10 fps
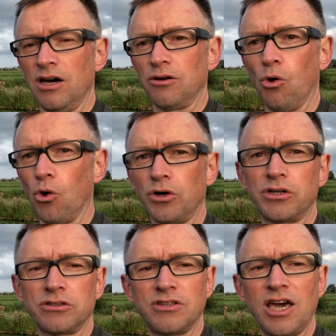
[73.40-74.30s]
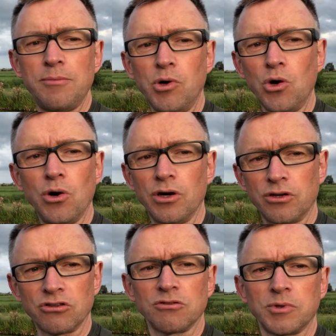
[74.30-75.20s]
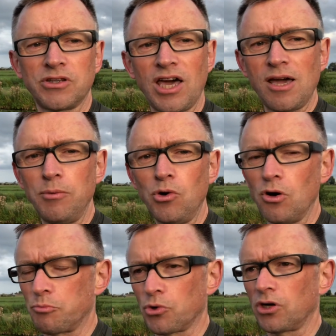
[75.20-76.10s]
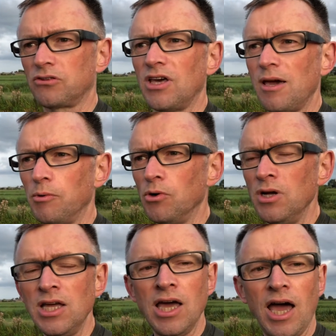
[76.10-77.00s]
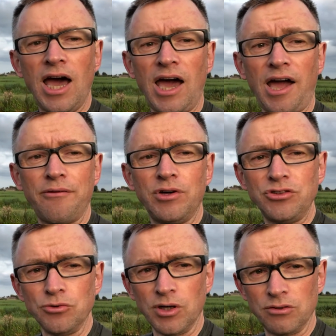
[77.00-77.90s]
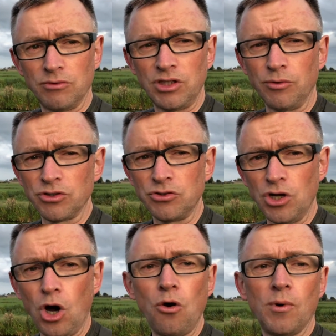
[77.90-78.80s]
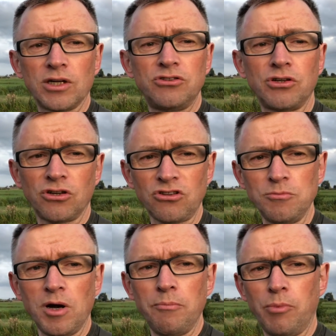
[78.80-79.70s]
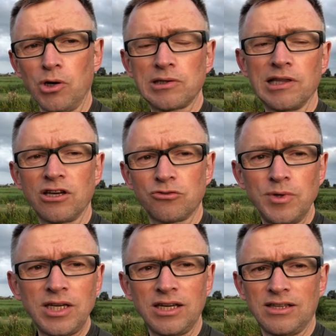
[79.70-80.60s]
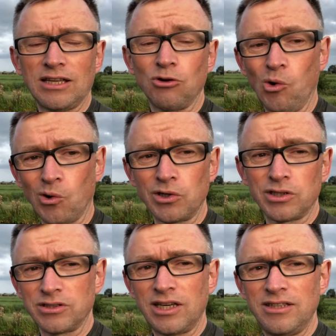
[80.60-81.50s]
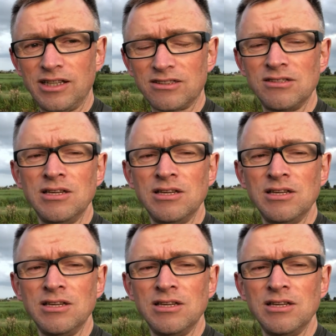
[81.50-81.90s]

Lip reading: order table, a customer table, a product table. And when you want to know what your customer bought last week in that order they did,